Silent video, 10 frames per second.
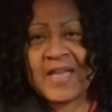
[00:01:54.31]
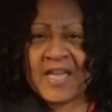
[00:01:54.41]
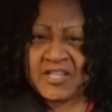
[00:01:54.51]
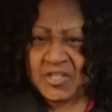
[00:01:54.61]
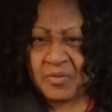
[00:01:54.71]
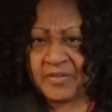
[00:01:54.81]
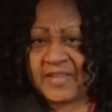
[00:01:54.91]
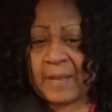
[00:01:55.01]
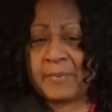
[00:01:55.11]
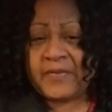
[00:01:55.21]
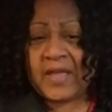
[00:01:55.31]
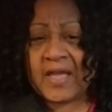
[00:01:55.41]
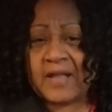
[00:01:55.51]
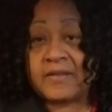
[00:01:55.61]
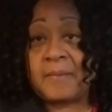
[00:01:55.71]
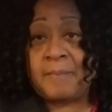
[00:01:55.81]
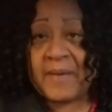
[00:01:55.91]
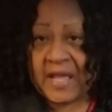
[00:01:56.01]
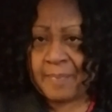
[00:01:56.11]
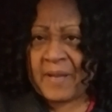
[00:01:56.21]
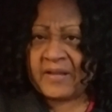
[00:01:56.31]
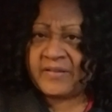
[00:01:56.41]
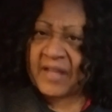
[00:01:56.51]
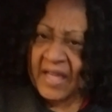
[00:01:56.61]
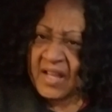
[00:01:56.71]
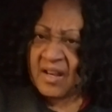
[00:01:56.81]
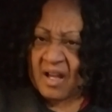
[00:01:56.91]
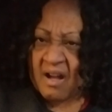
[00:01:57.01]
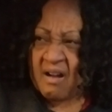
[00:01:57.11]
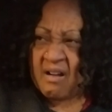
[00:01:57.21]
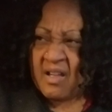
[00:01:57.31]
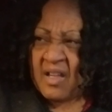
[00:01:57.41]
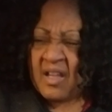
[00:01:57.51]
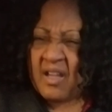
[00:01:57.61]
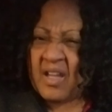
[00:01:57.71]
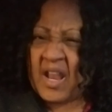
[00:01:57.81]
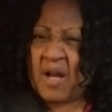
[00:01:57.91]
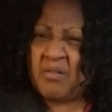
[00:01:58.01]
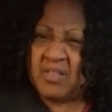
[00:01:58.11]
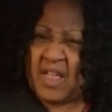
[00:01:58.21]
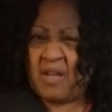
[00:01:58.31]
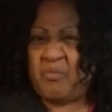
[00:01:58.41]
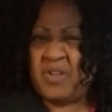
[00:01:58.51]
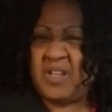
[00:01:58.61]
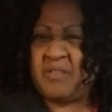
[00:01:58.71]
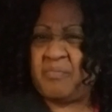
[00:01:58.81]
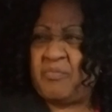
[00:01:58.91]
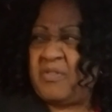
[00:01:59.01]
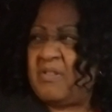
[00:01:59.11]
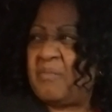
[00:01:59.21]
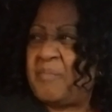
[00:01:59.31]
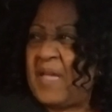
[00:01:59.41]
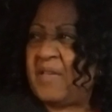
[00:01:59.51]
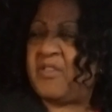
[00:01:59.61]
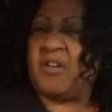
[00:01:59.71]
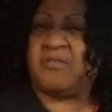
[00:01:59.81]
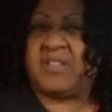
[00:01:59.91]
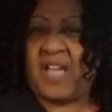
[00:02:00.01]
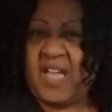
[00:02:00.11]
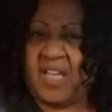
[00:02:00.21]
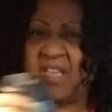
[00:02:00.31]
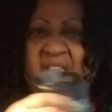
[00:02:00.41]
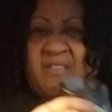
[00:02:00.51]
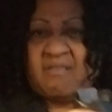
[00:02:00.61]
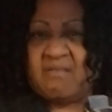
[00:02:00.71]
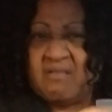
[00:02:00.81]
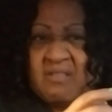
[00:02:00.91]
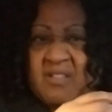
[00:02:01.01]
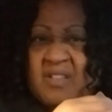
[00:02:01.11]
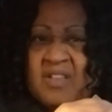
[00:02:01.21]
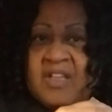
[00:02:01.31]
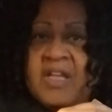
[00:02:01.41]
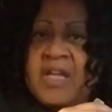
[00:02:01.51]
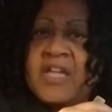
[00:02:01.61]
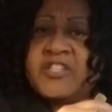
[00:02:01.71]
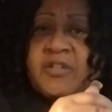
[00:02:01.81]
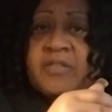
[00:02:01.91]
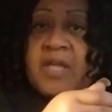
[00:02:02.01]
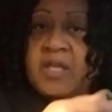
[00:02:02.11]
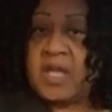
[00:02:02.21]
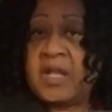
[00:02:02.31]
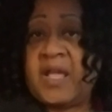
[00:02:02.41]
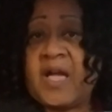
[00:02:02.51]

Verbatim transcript: And she was telling me they got to make my day law, And I was like, what is make your day? And she said, yeah, they